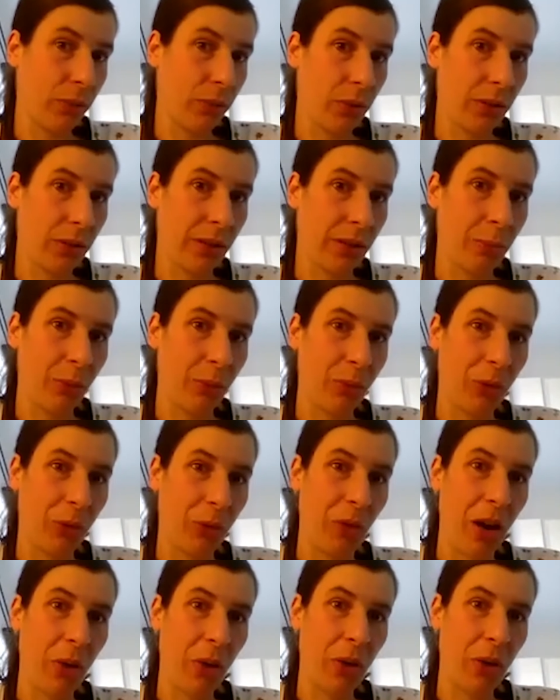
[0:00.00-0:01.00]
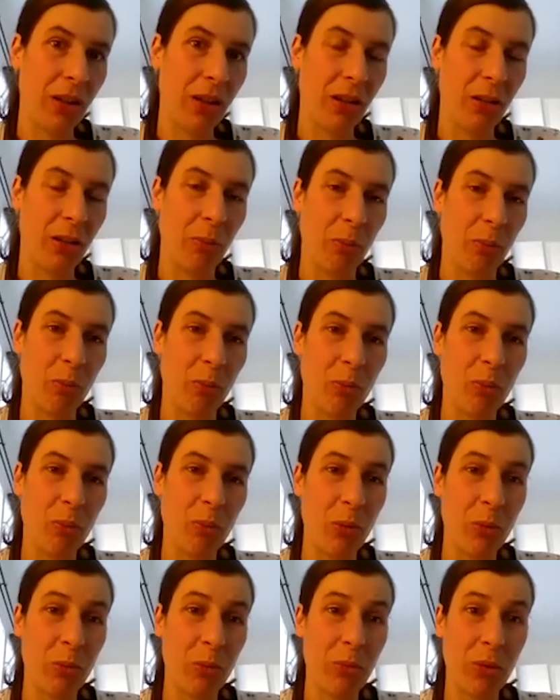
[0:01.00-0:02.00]
for example, was very
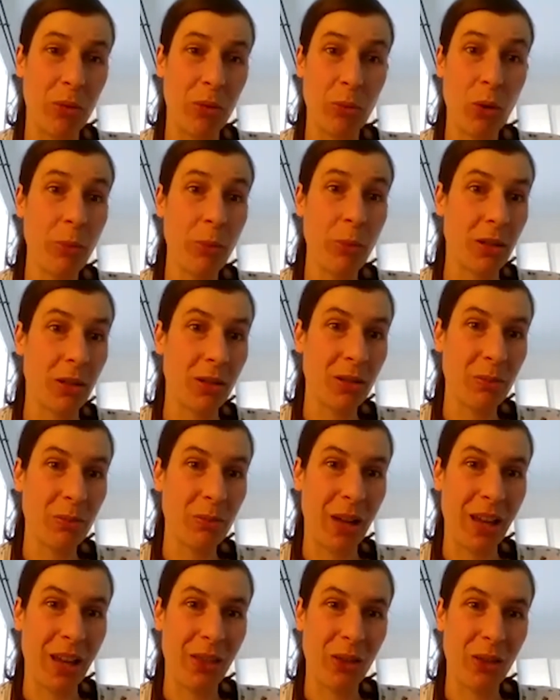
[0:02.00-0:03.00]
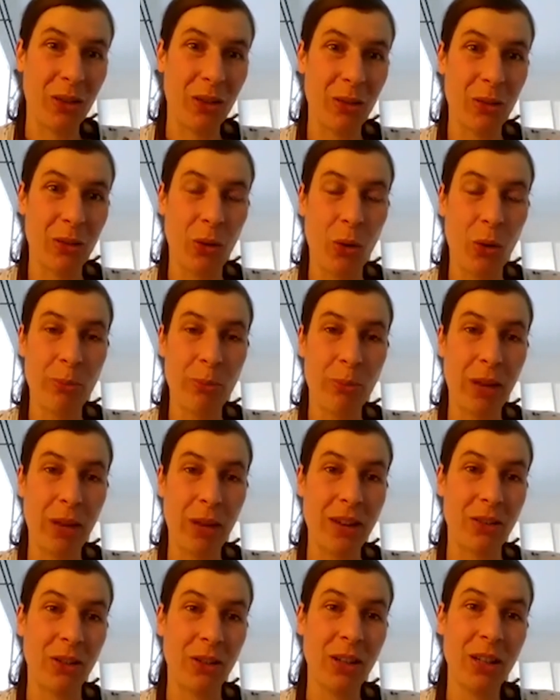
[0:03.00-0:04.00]
prominent by the urban
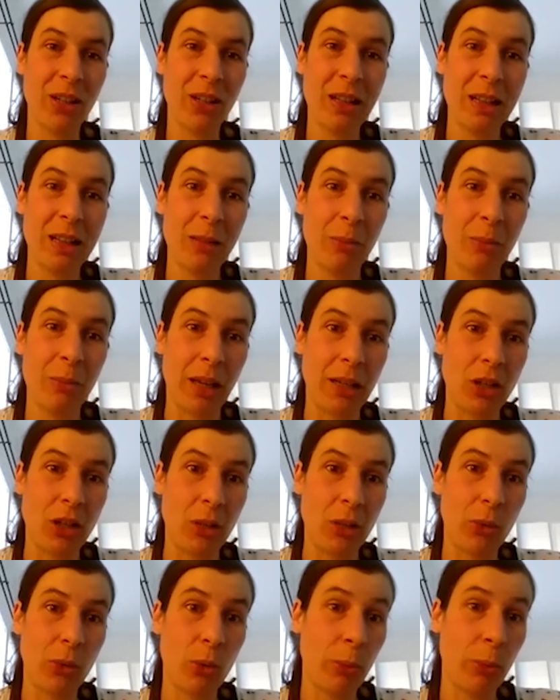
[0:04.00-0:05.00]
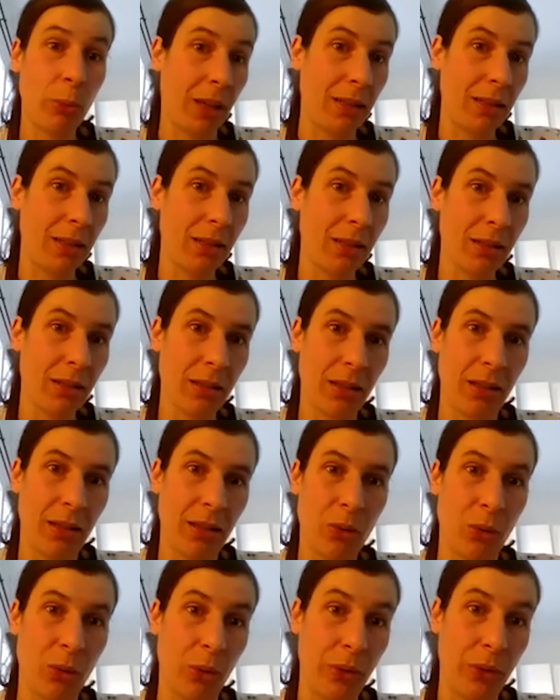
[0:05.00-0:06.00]
planner, by James Hobrecht.
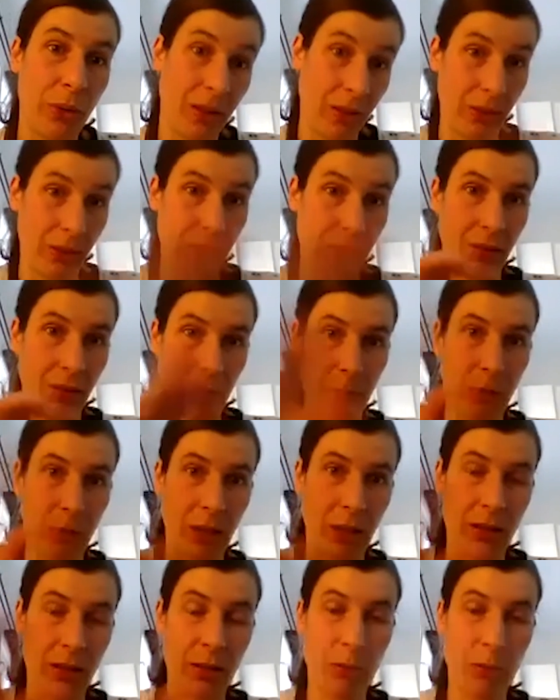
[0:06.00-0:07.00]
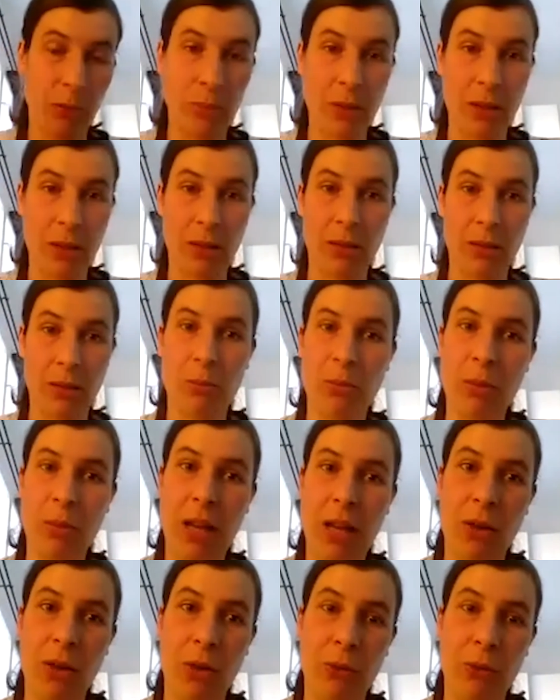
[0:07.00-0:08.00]
The
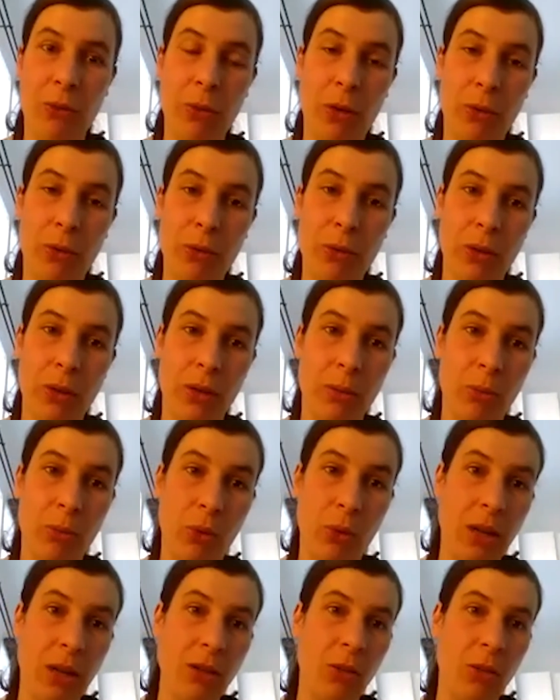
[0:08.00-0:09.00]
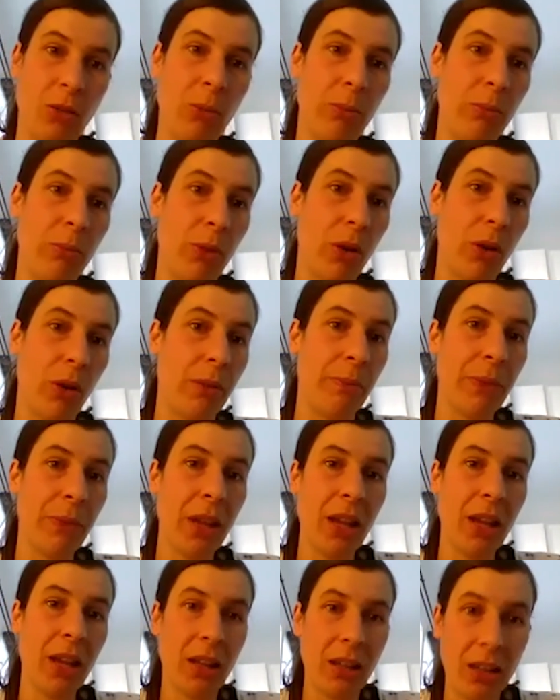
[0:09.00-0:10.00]
plan of Greater
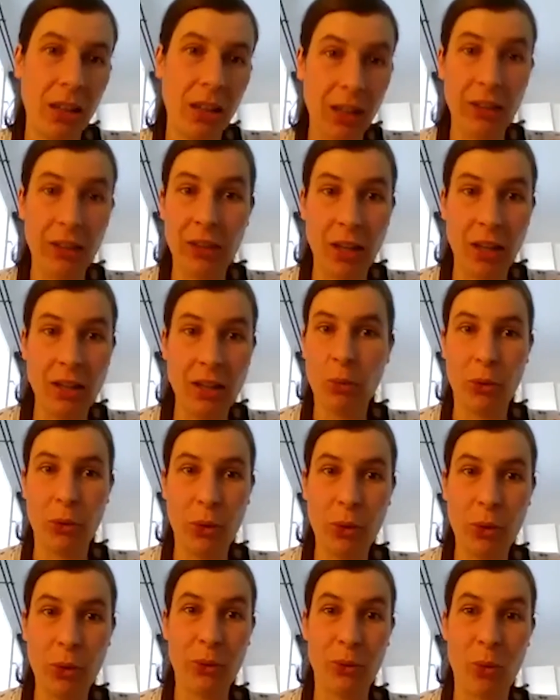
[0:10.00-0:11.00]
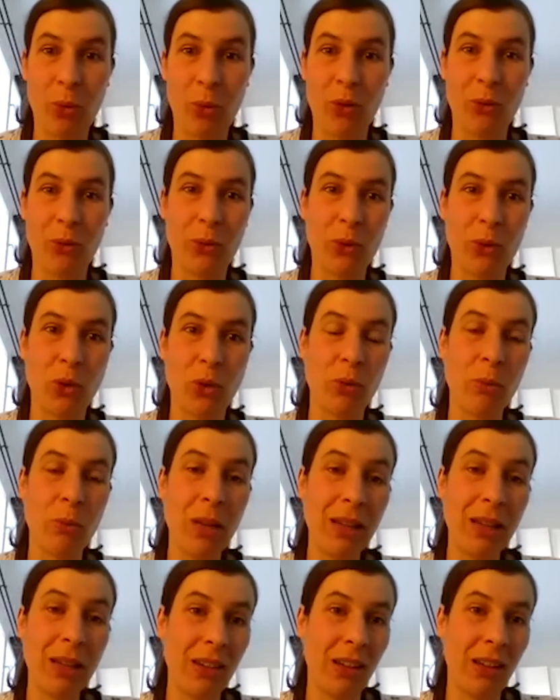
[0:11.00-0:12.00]
Berlin. His idea was also one of
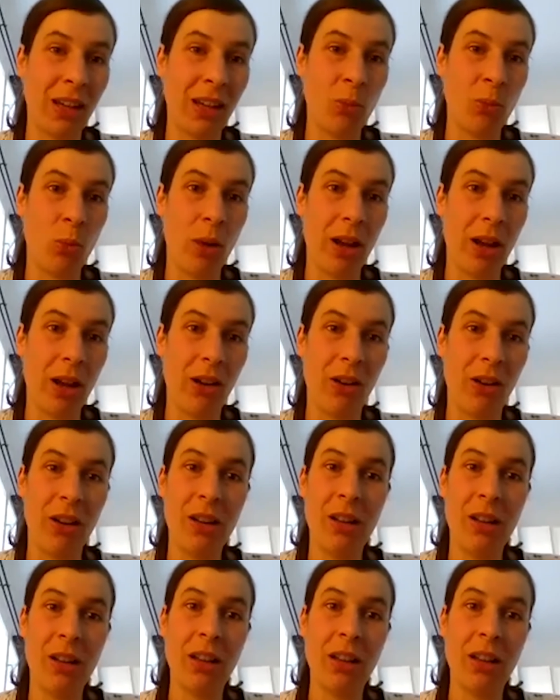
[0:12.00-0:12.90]
social mixing, and where